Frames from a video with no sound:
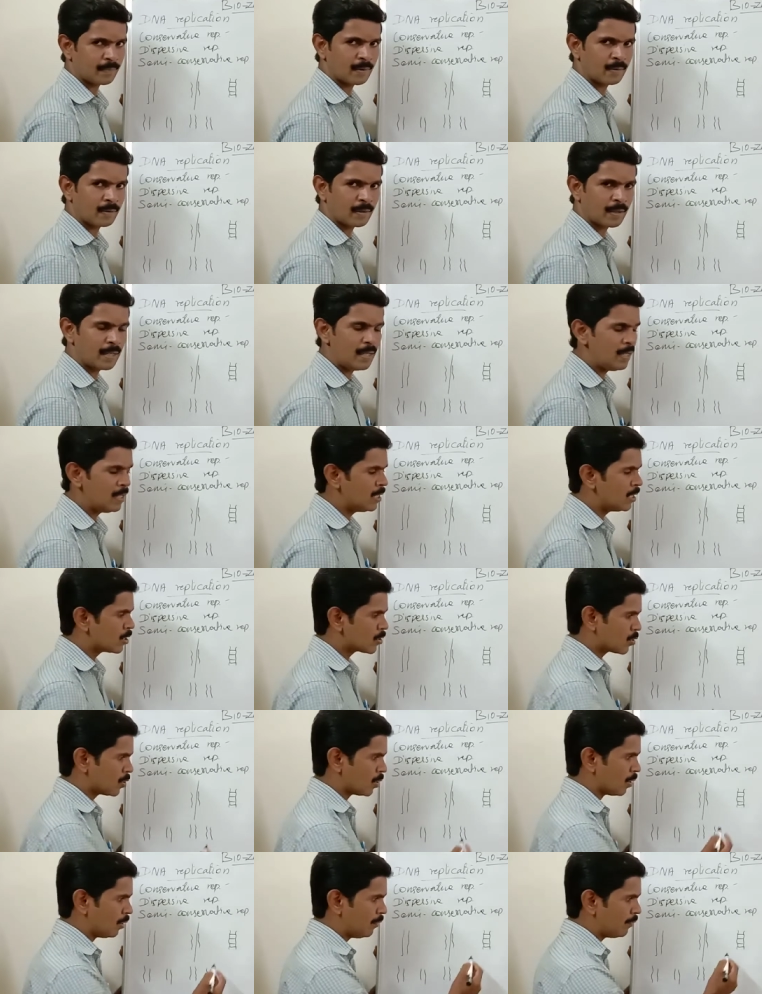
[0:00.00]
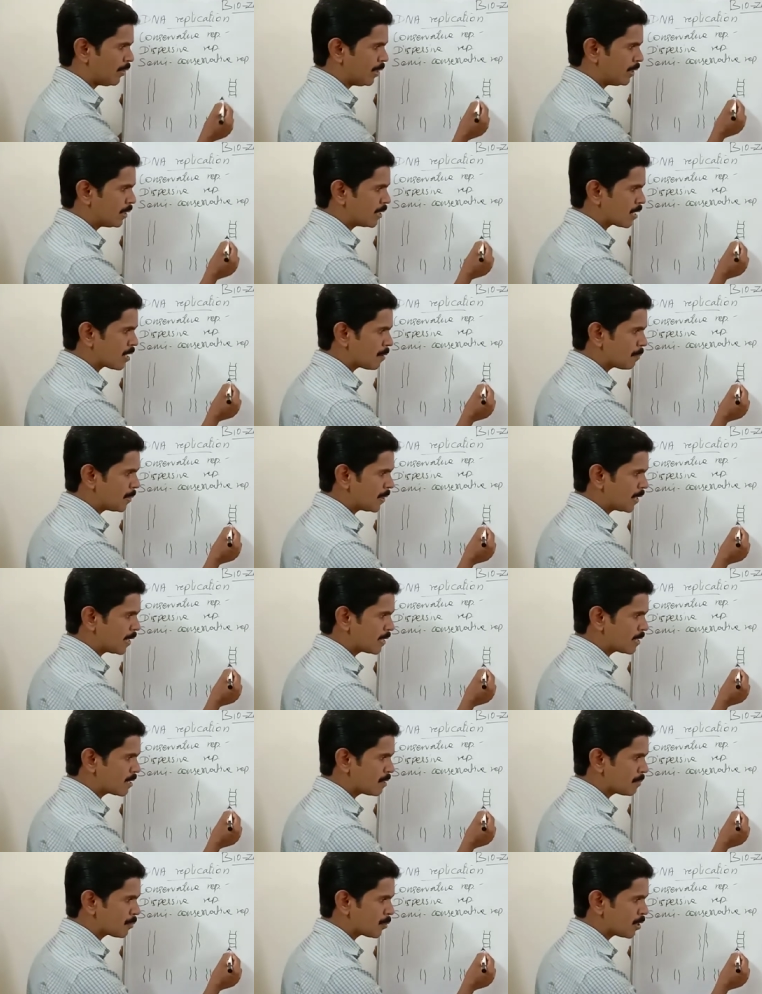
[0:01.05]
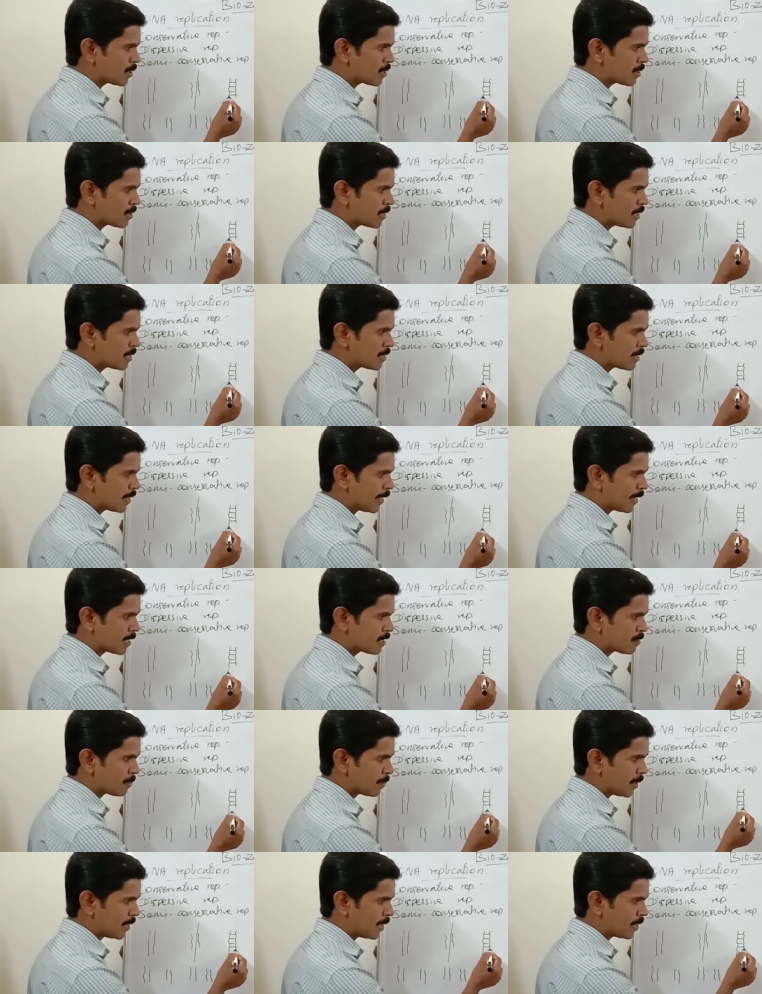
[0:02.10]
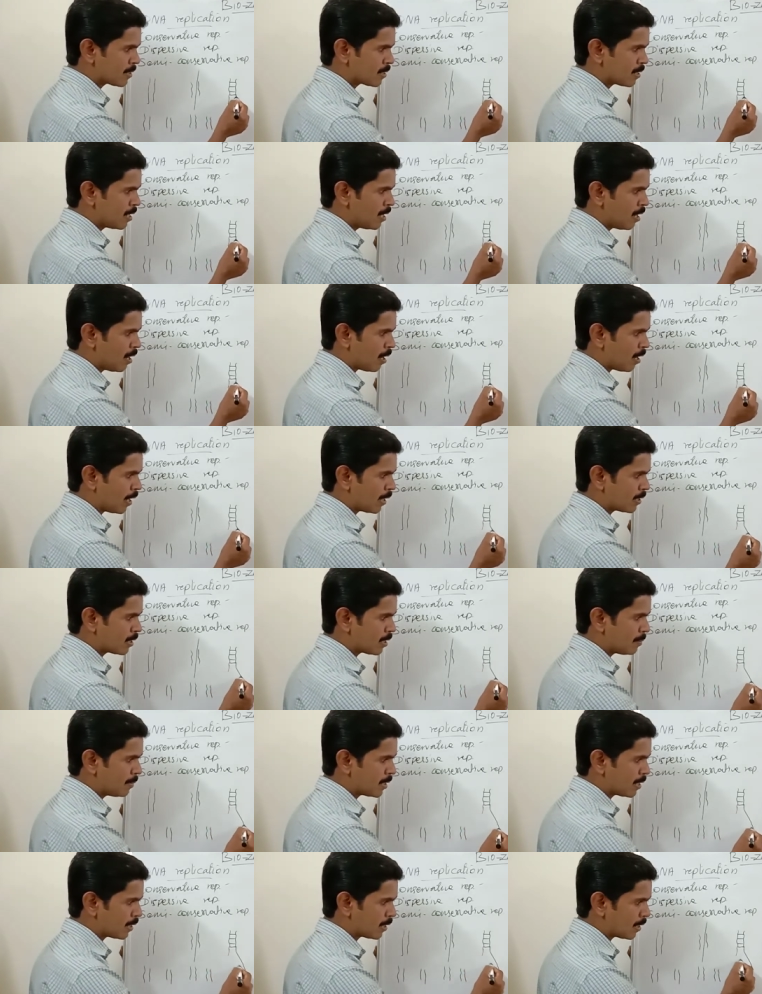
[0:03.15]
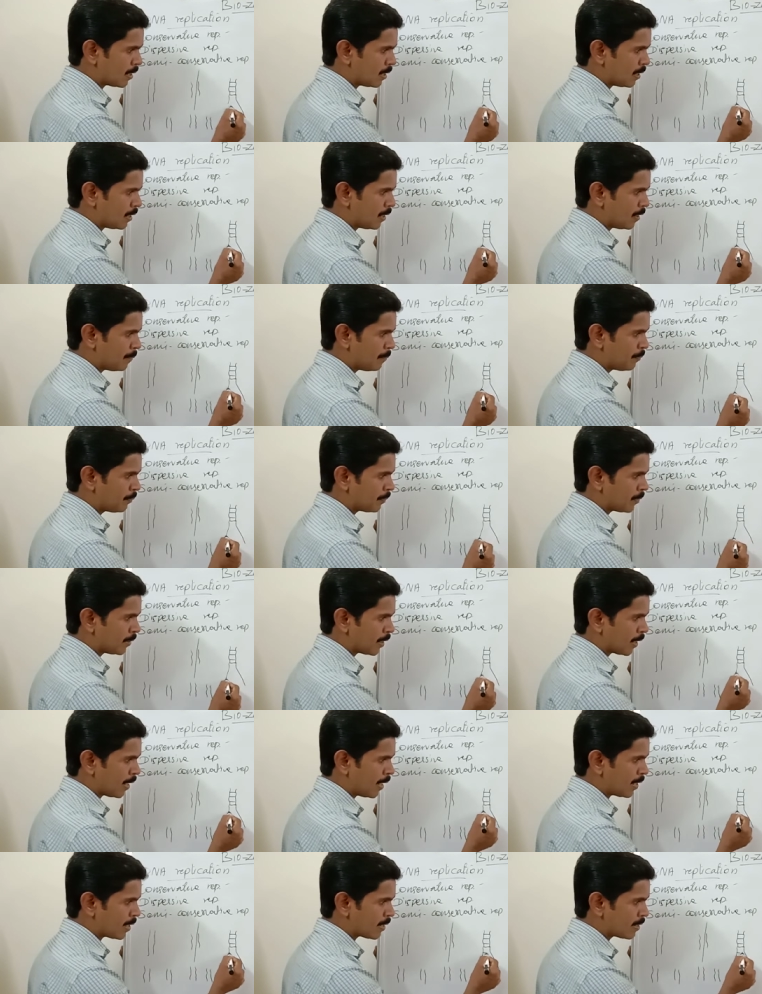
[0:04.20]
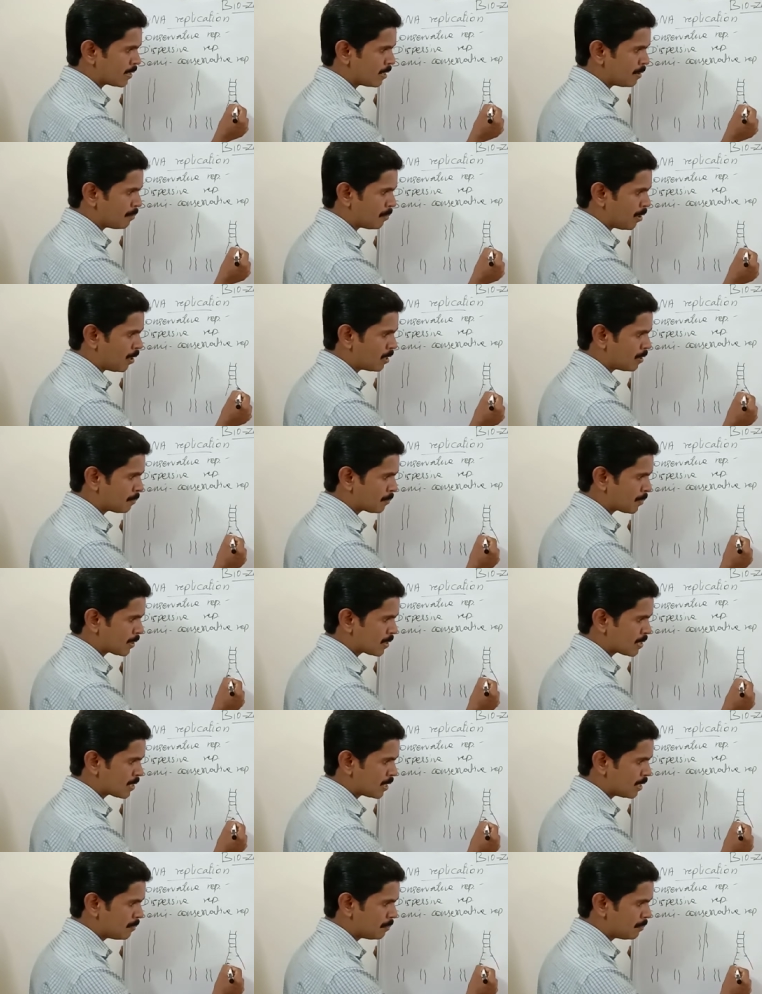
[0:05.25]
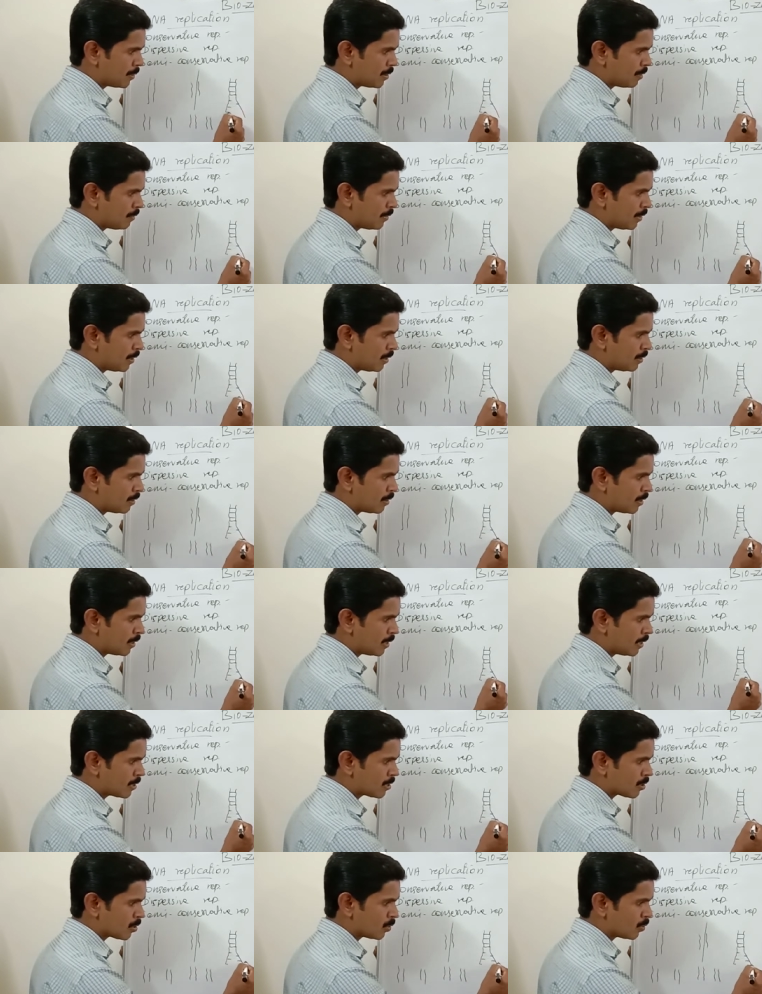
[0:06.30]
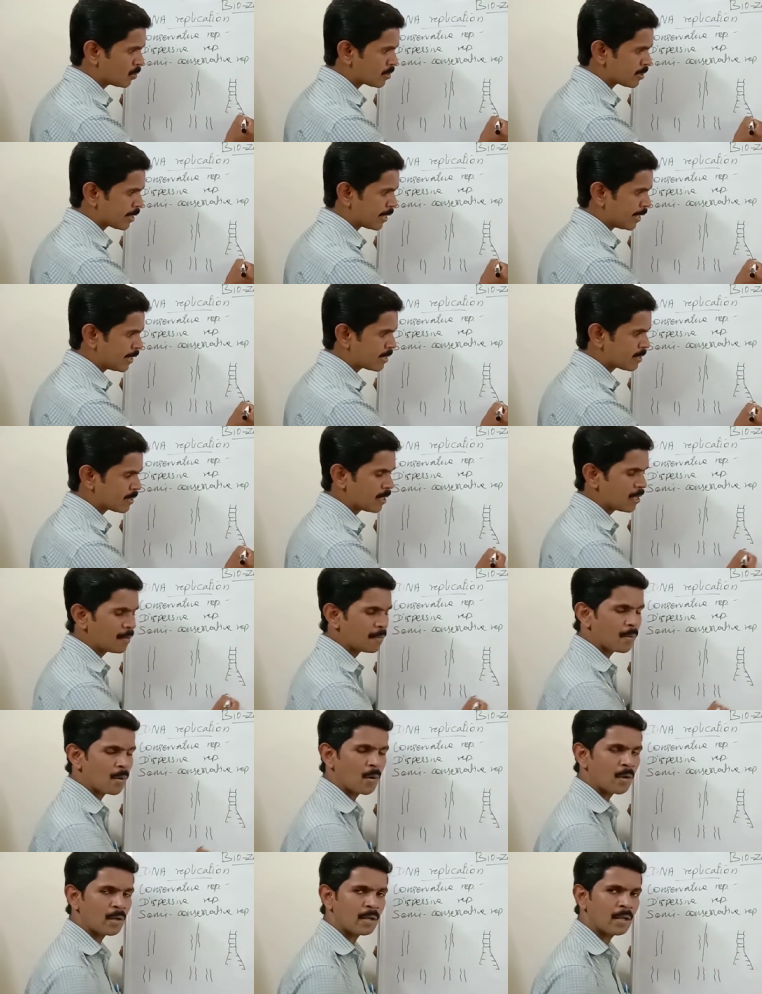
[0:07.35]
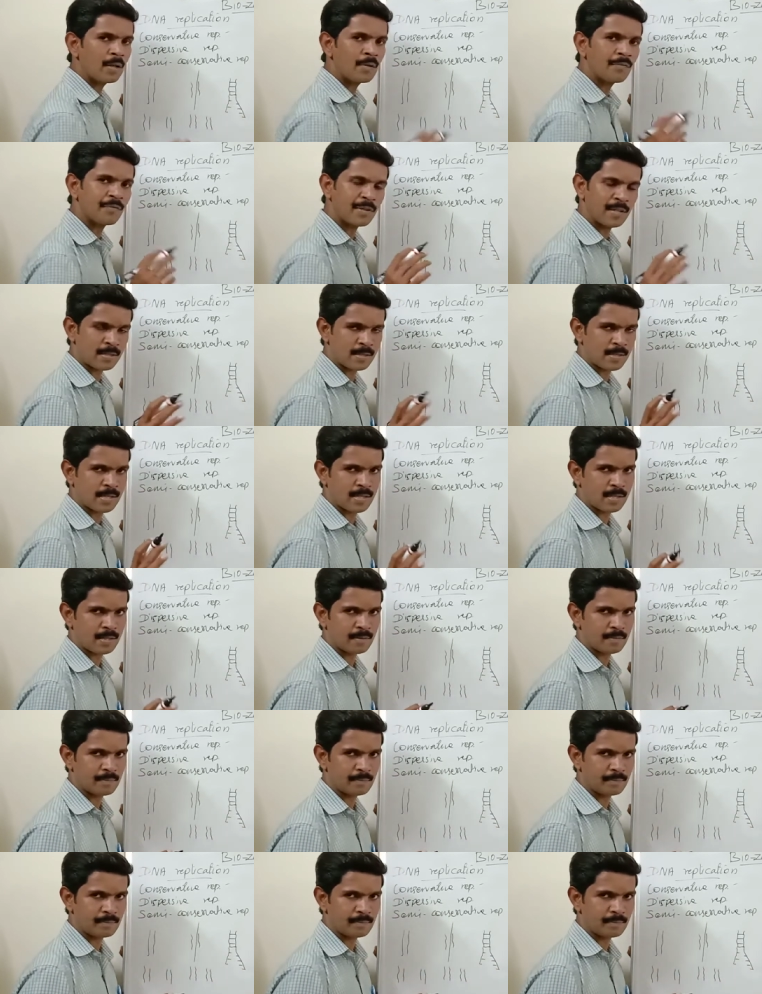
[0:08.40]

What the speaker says: Okay, so when the replication process takes place, automatically the hydrogen bond present between these two strands are broken first.